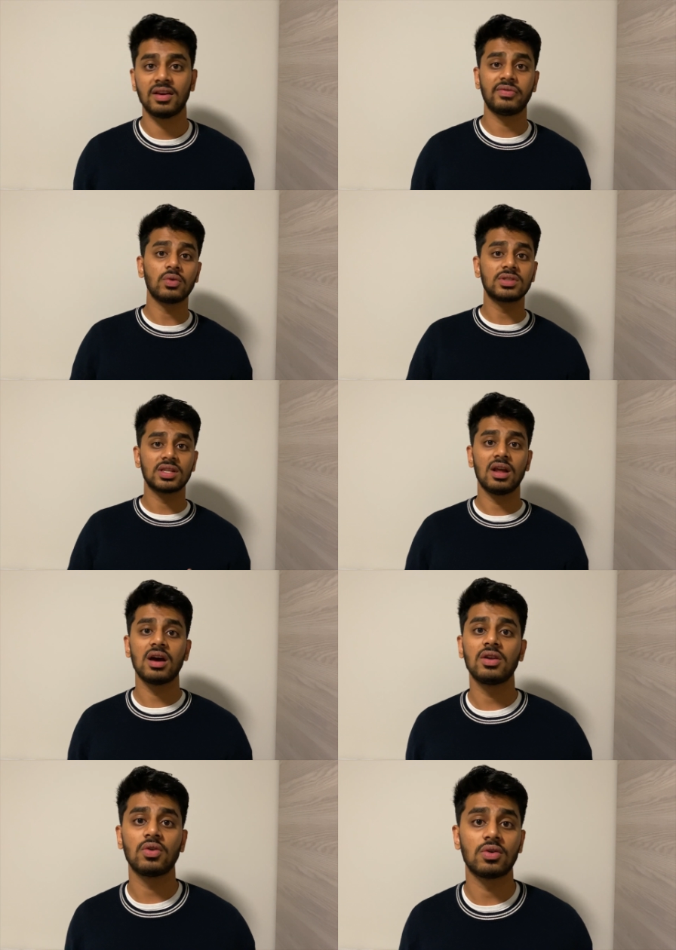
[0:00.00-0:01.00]
If you want to
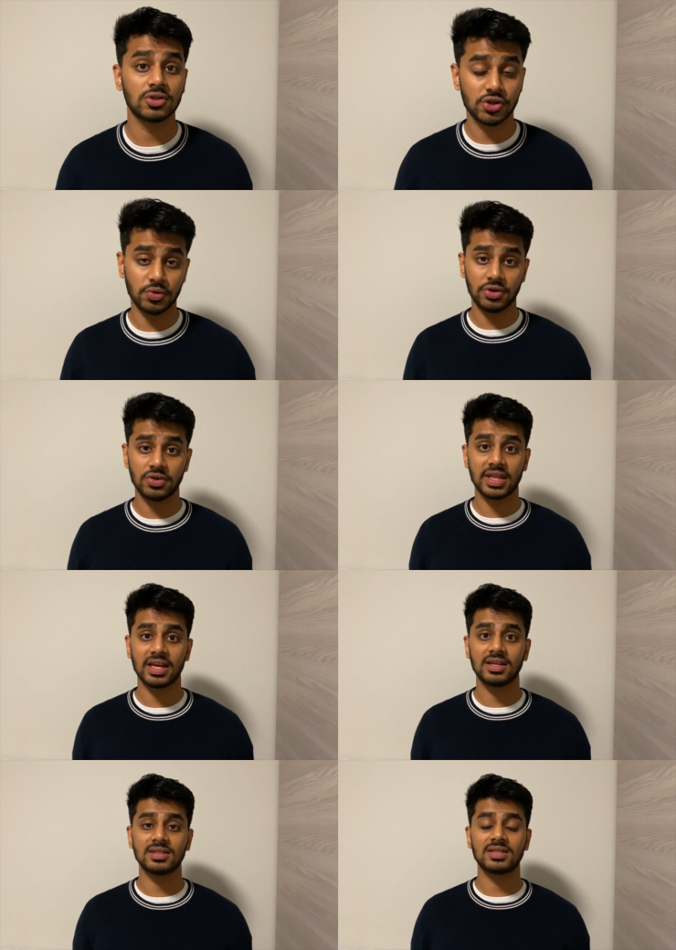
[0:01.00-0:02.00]
learn or do new
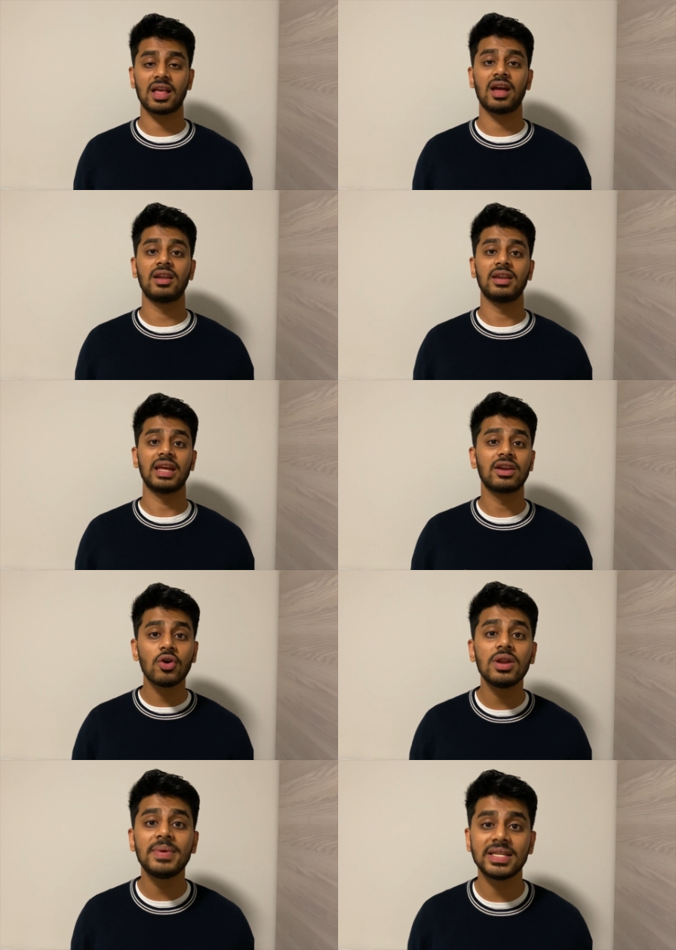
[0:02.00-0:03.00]
things, then it can
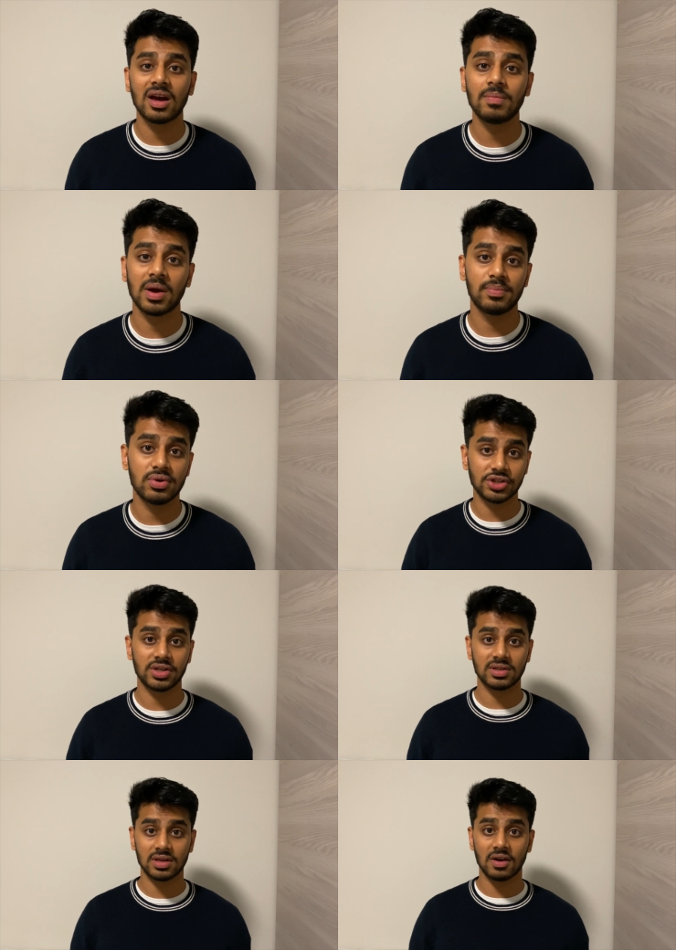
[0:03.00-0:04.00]
only be done by pushing
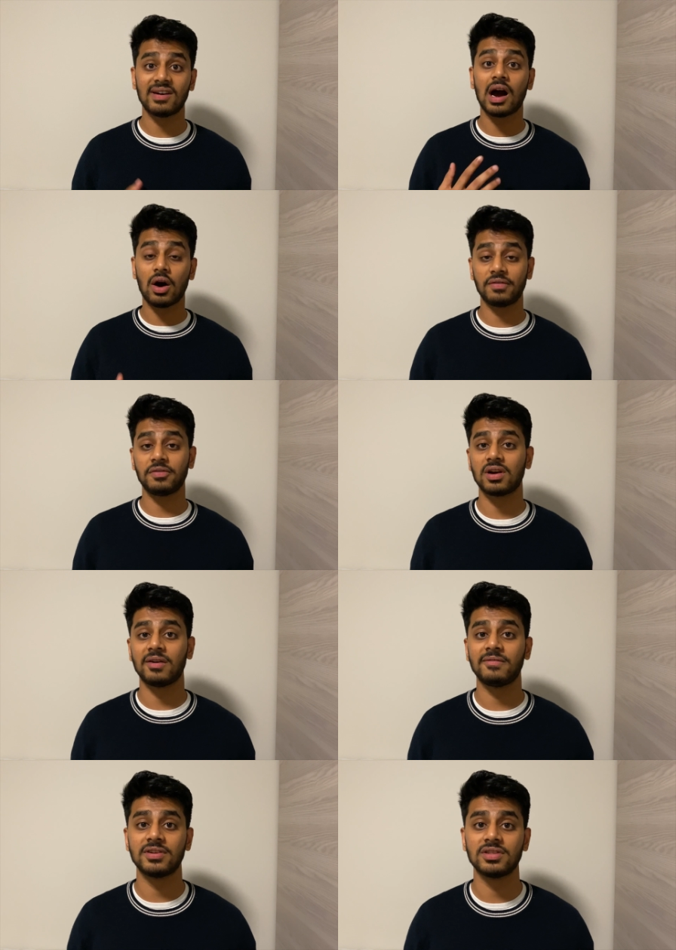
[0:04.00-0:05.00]
yourself out of your
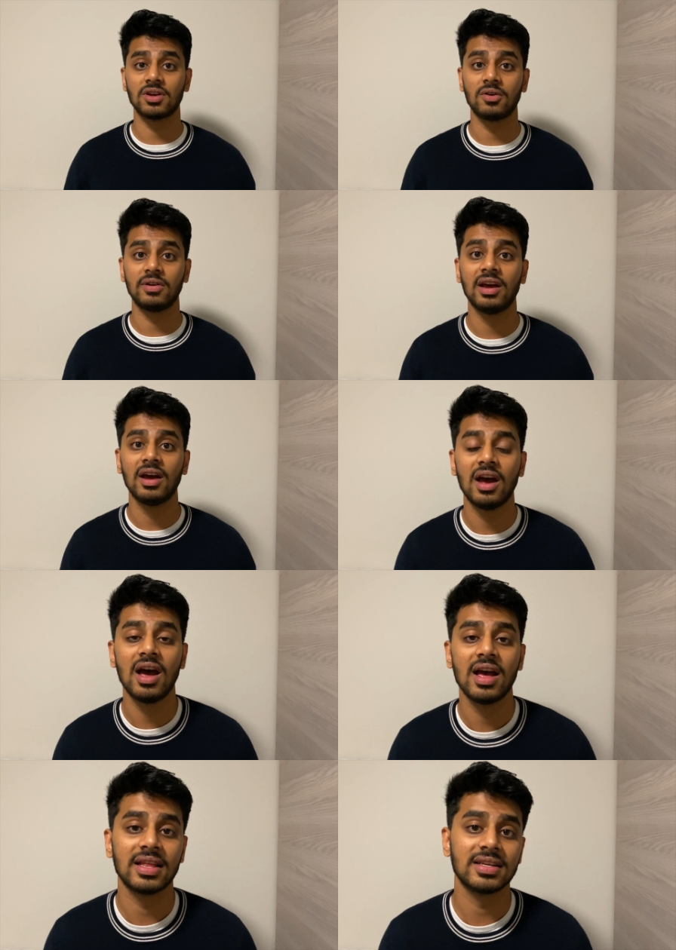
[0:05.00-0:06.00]
comfort zone.
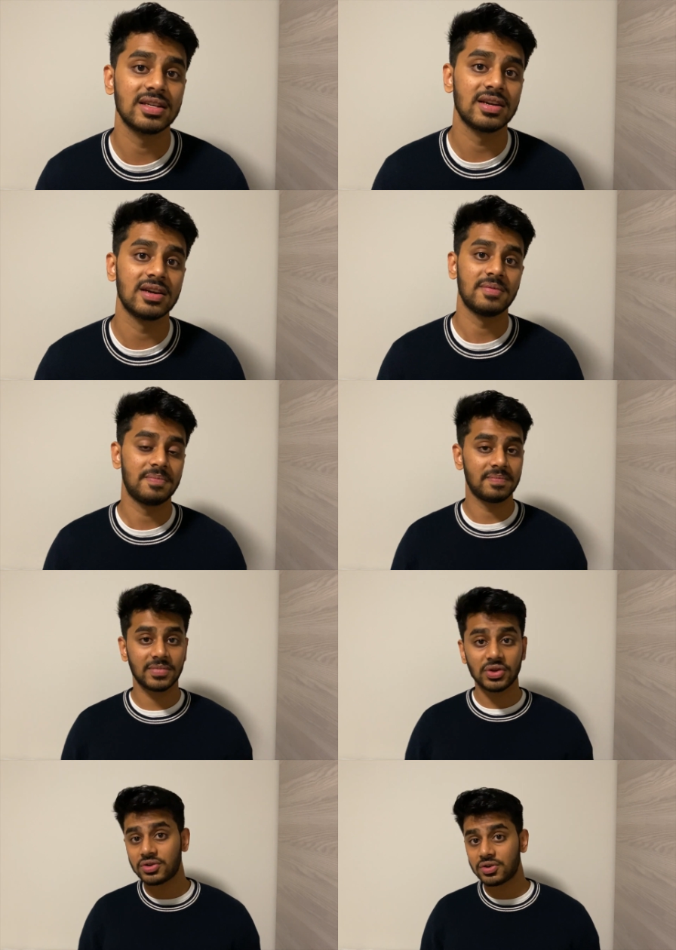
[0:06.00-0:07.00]
There's a
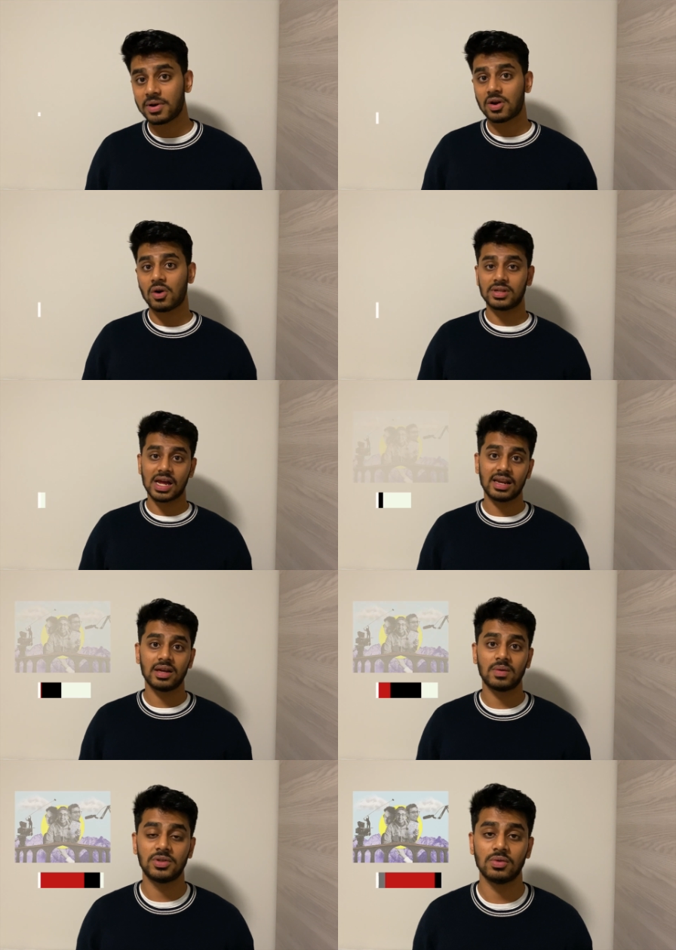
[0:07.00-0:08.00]
YouTuber called Ali
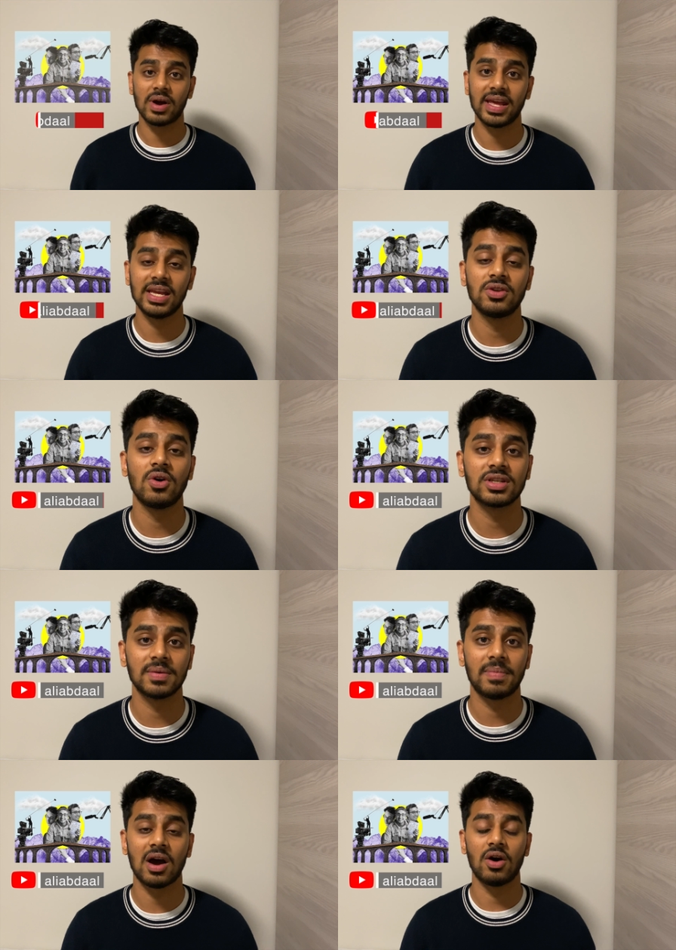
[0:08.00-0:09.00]
Abdul where he talks
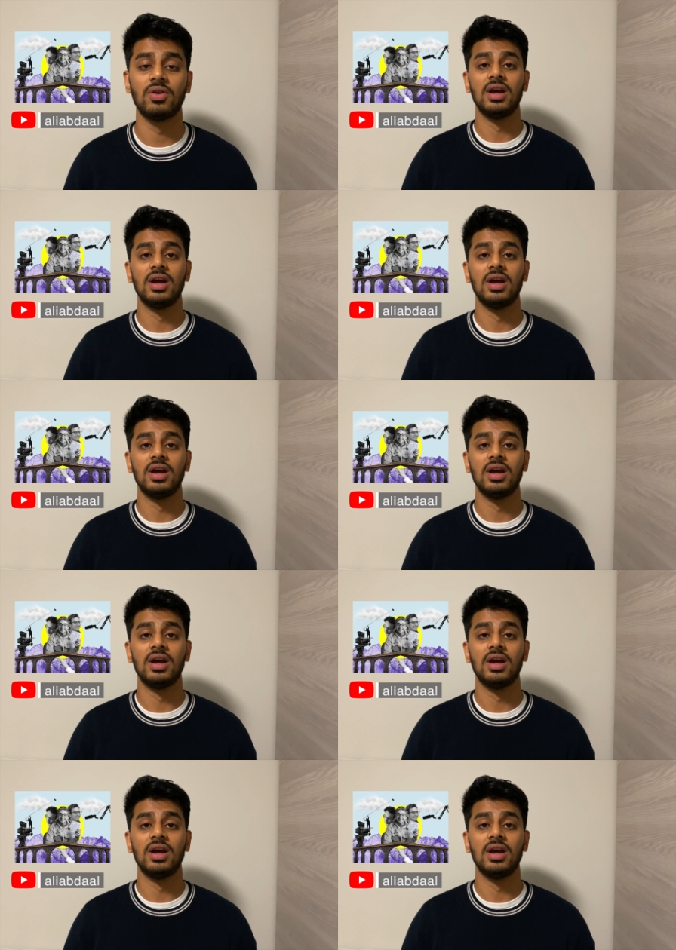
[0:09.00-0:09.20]
about